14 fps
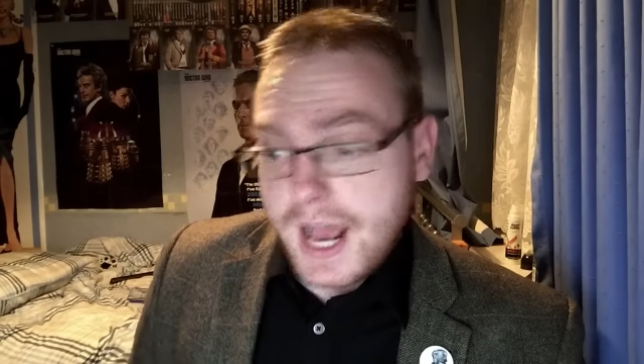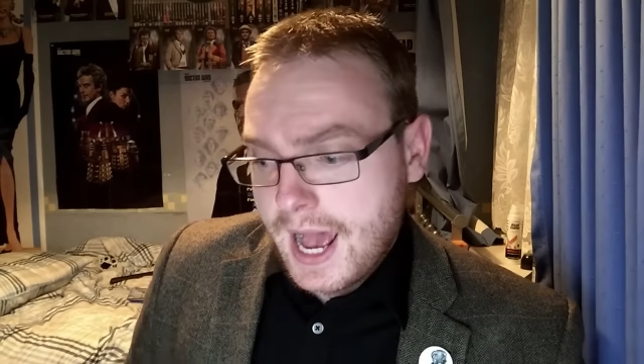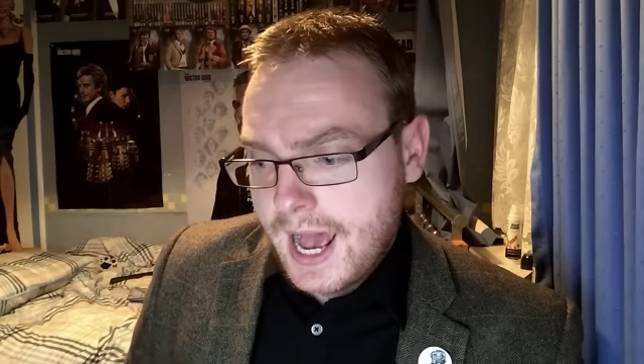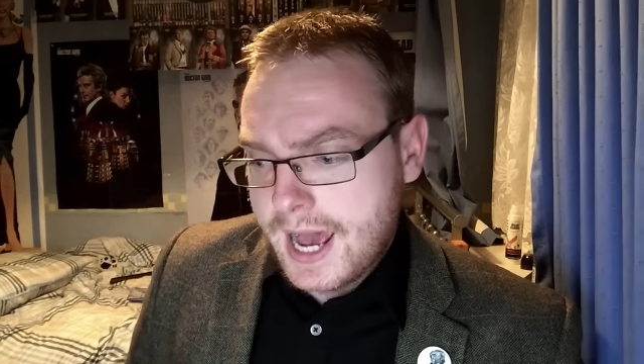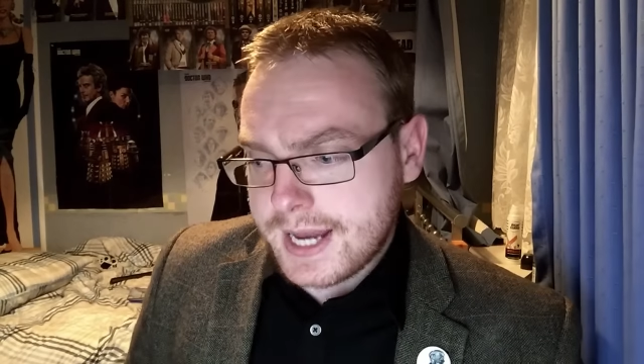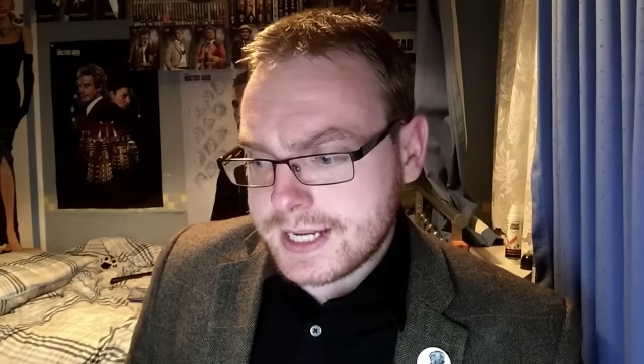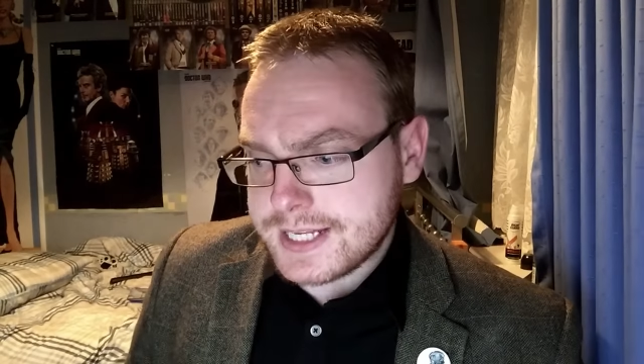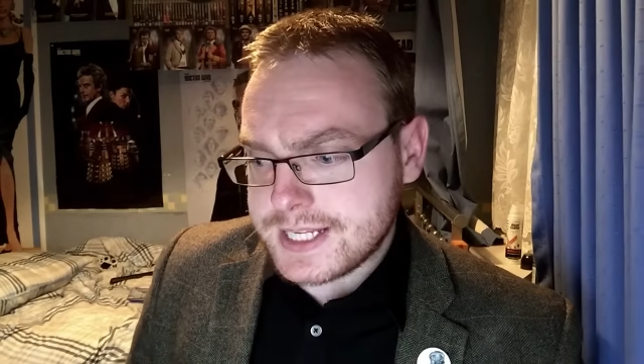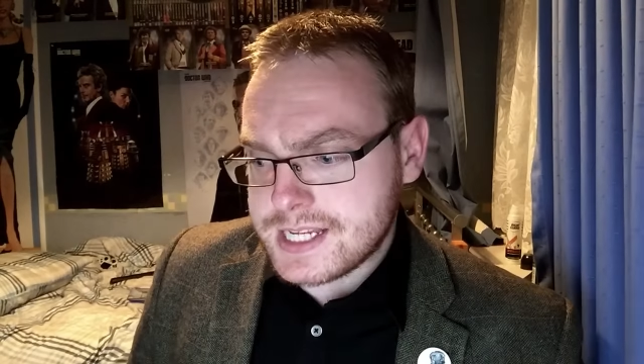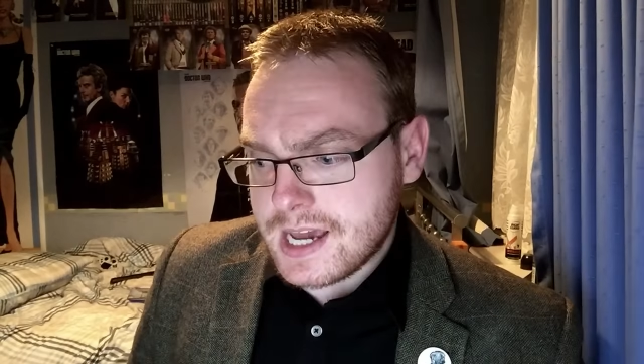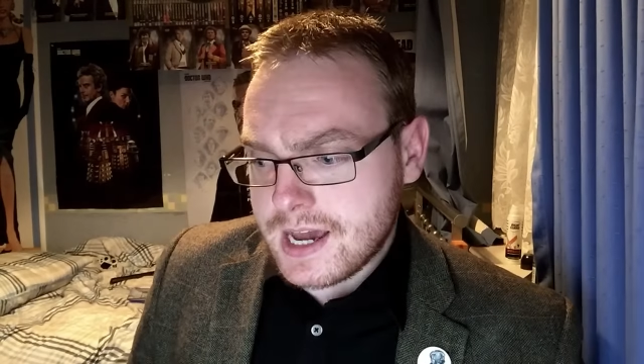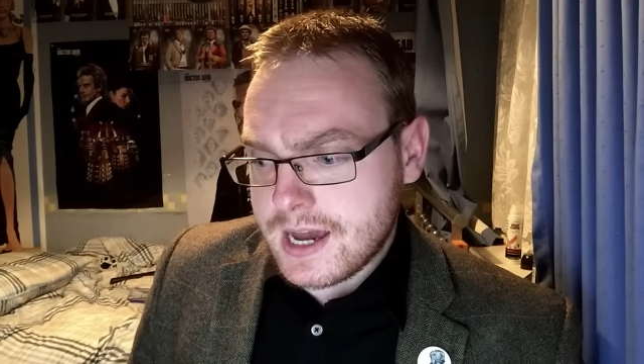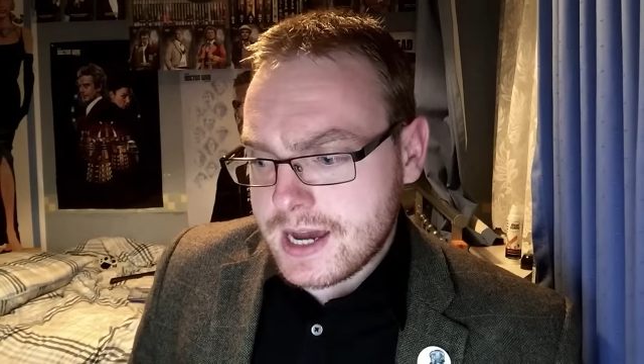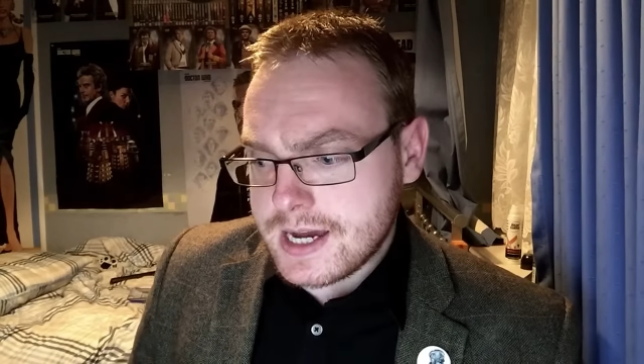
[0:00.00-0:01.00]

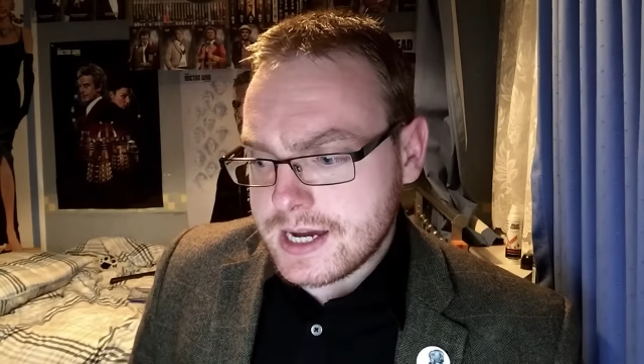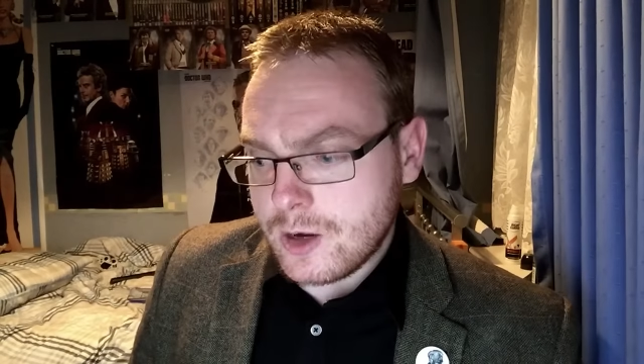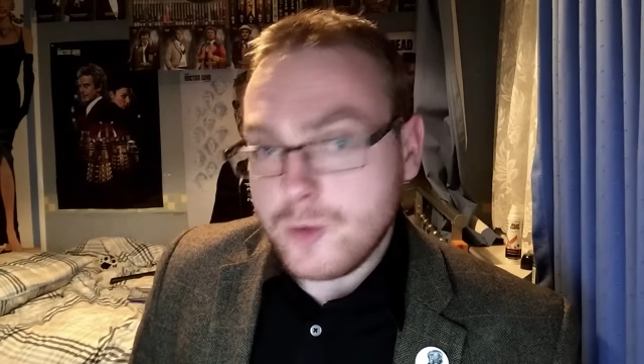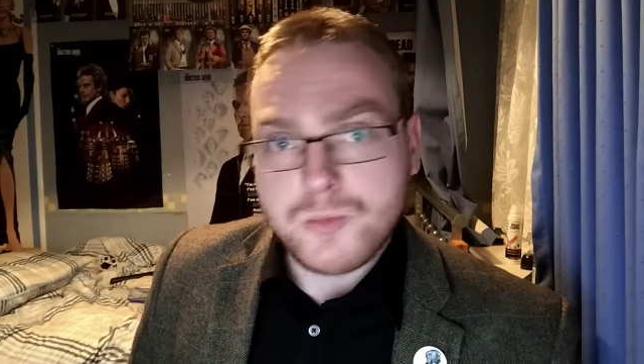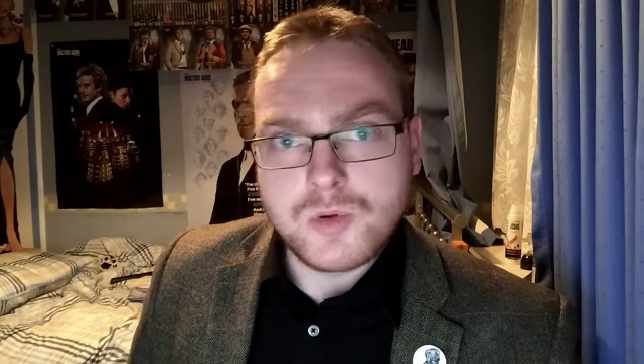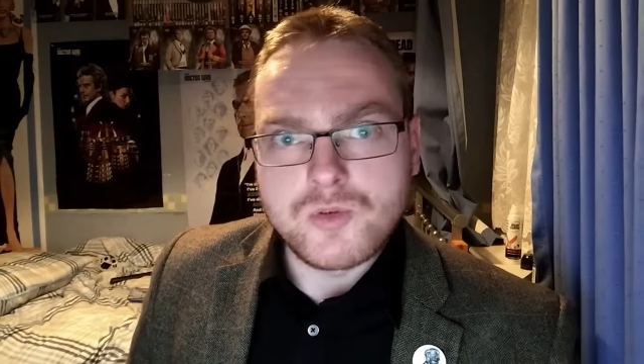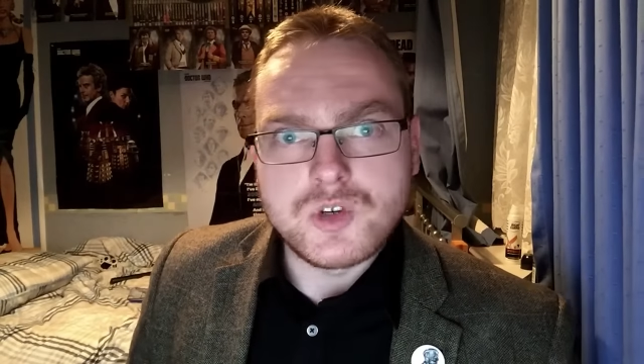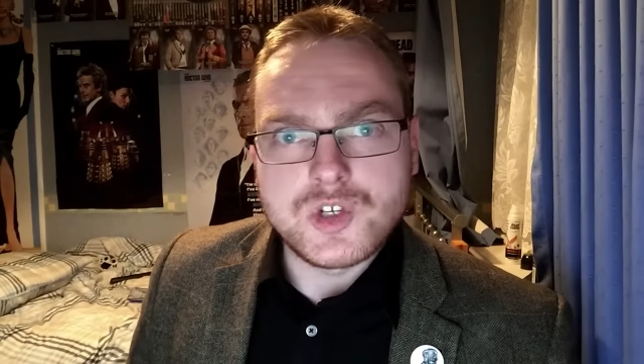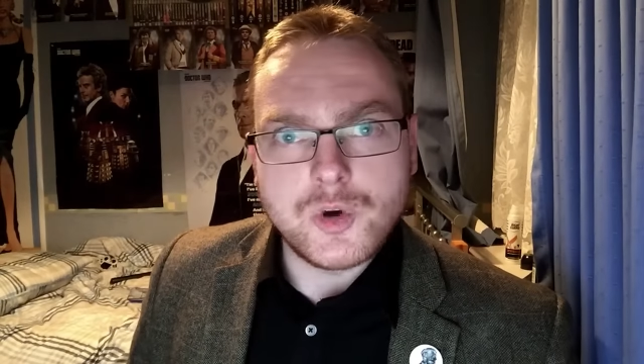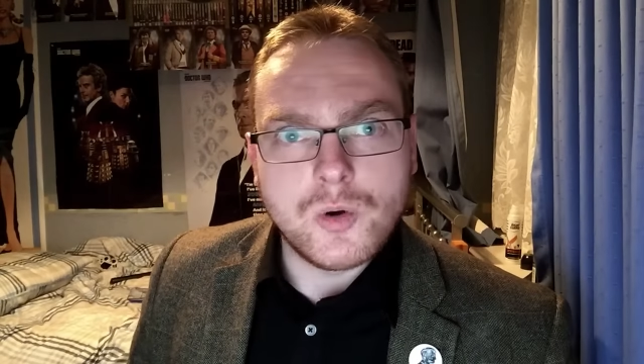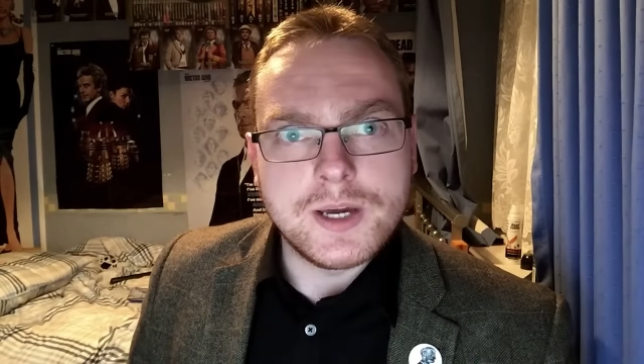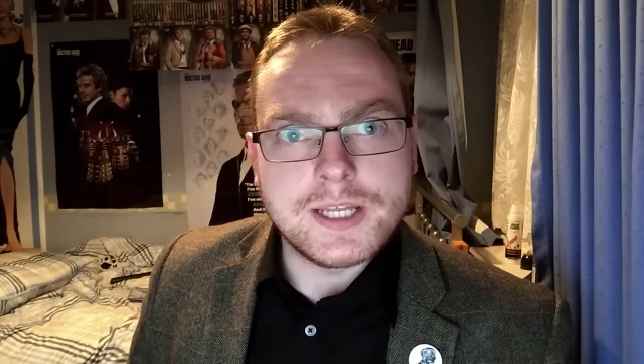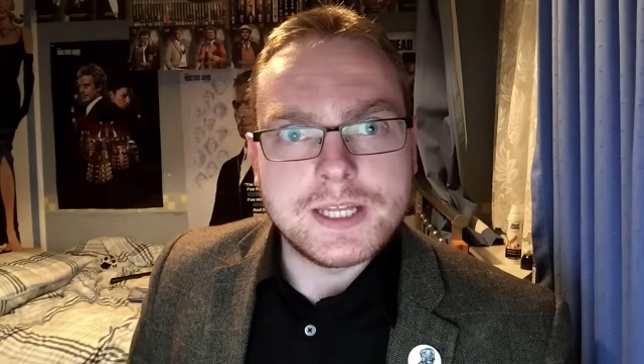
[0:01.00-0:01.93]
and hope you enjoy